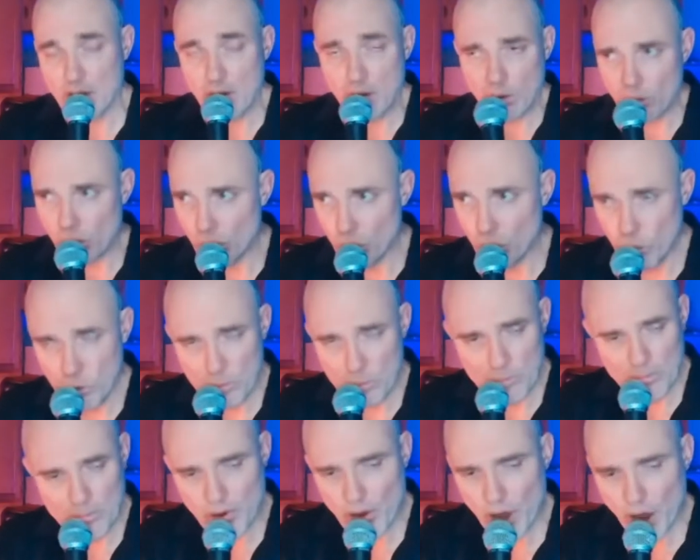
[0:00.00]

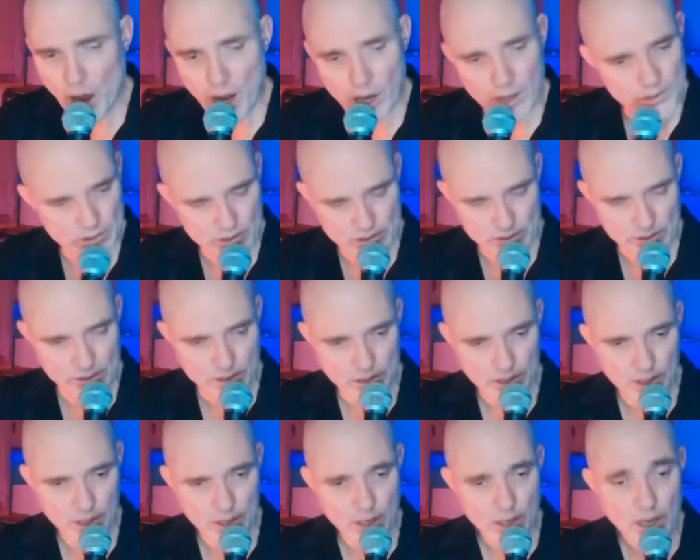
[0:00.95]
Humnos.
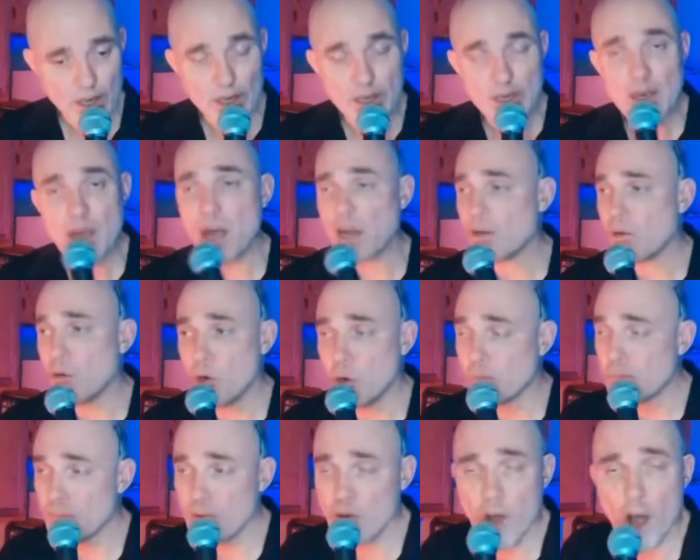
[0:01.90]
Not
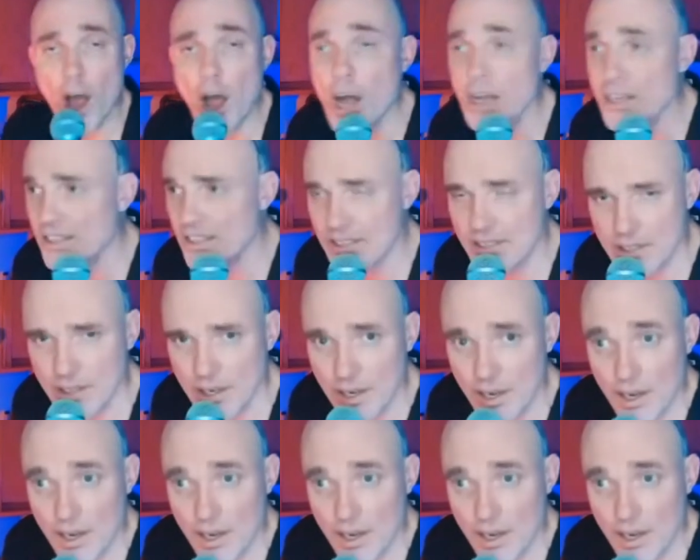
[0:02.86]
humnos,